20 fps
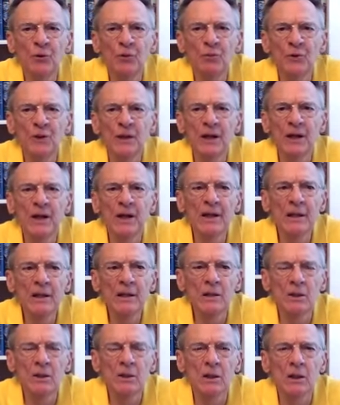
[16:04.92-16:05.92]

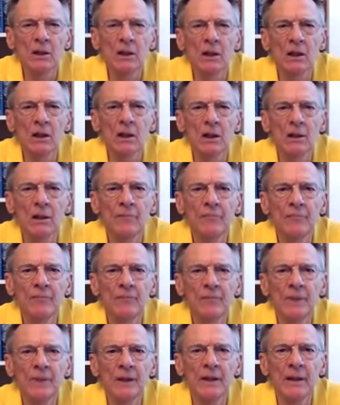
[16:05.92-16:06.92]
58 uh,
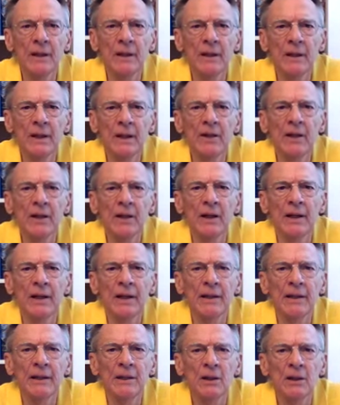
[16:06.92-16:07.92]

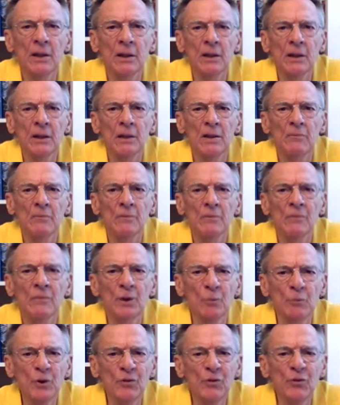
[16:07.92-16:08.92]
and uh,
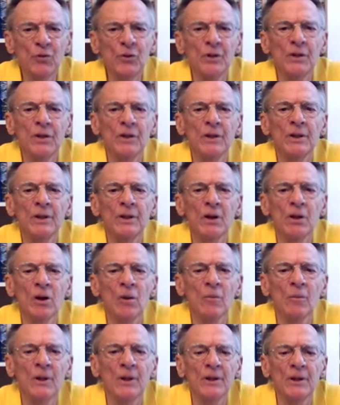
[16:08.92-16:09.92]
commissioned in the
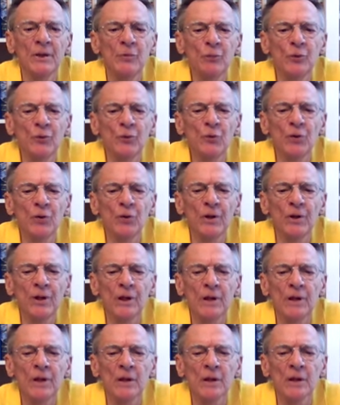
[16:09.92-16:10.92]
Army Infantry.
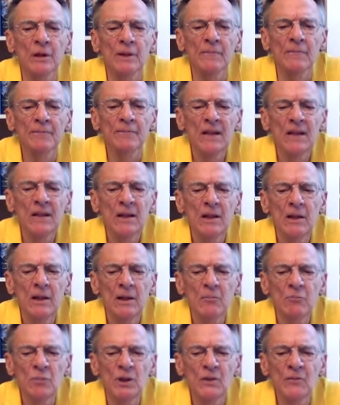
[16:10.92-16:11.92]
Uh,
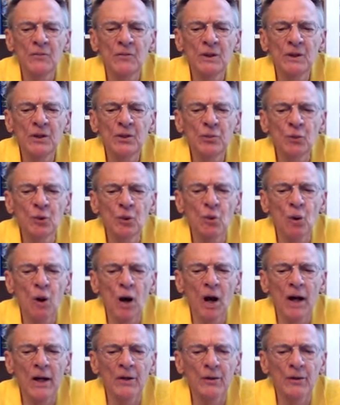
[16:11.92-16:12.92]
but things were
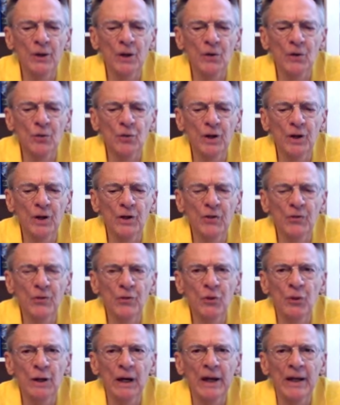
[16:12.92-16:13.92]
quieter in those days,
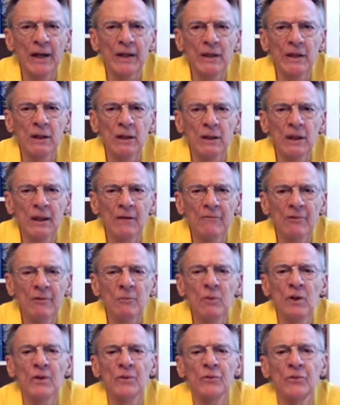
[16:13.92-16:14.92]
so I had an 11
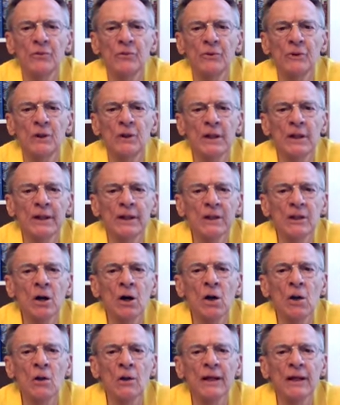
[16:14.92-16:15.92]
month delay in
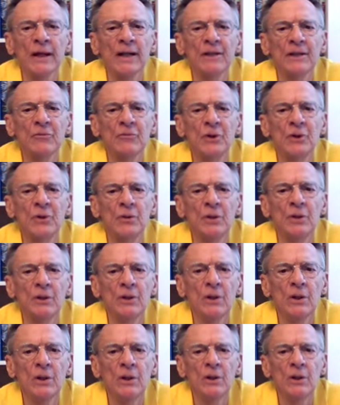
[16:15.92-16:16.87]
call to active duty.